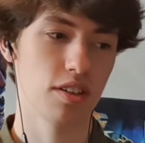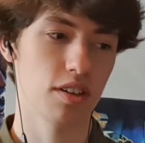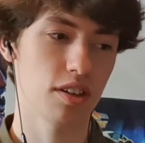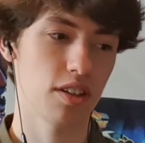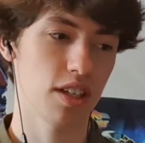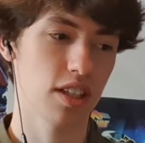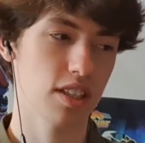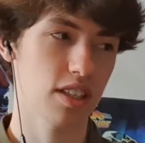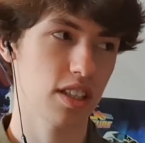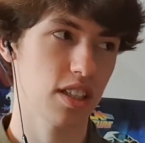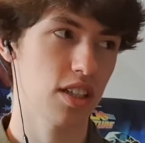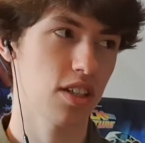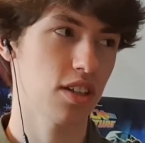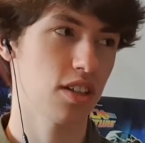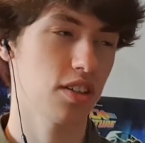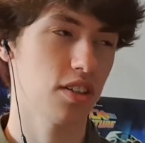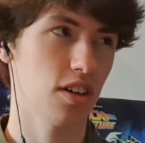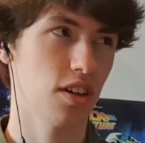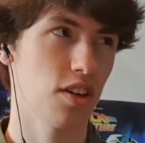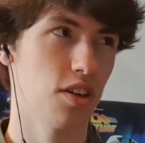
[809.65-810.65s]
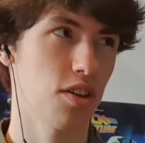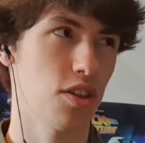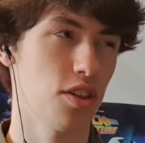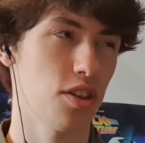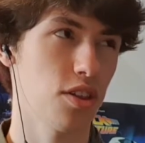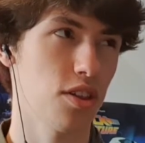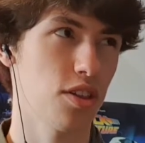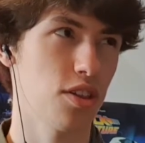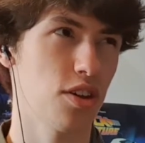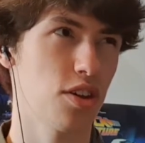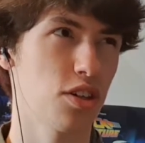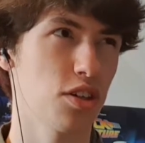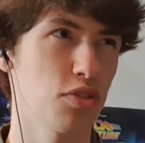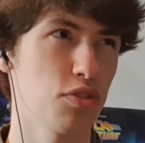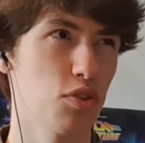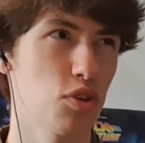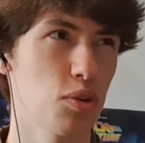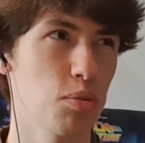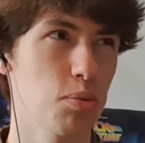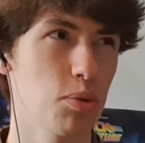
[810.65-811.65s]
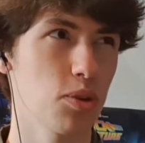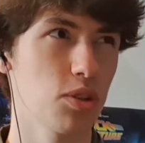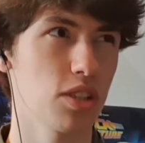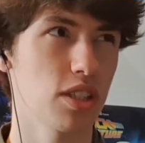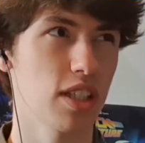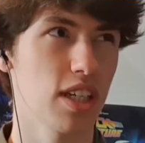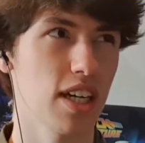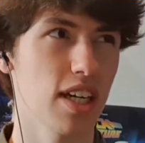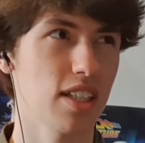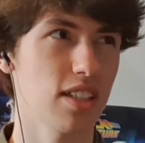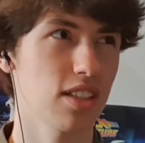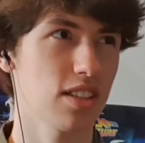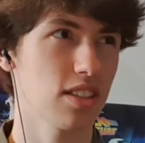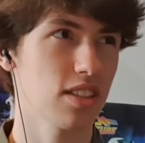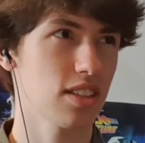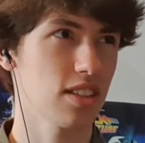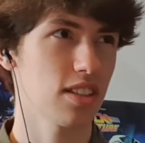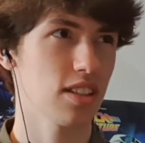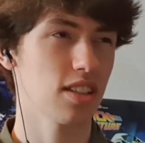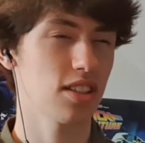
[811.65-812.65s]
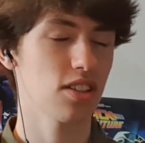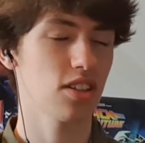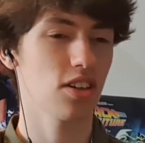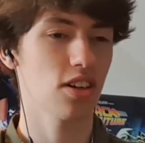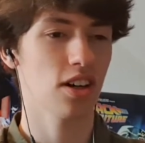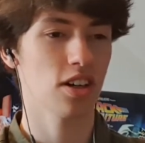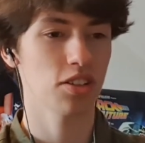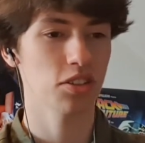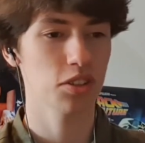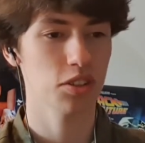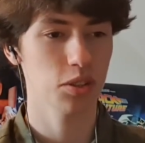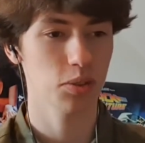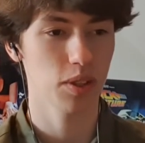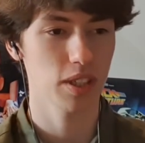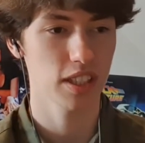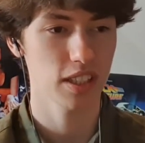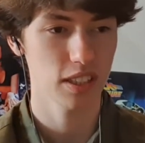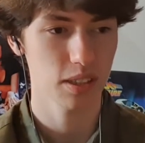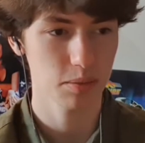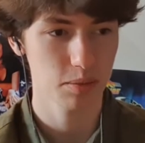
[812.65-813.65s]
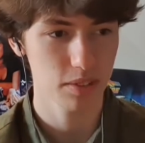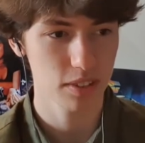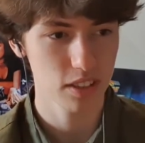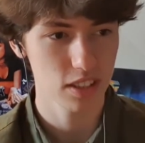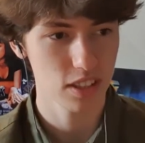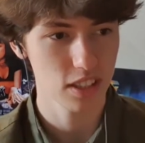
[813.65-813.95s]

That's like our third or fourth post that's got 120 something.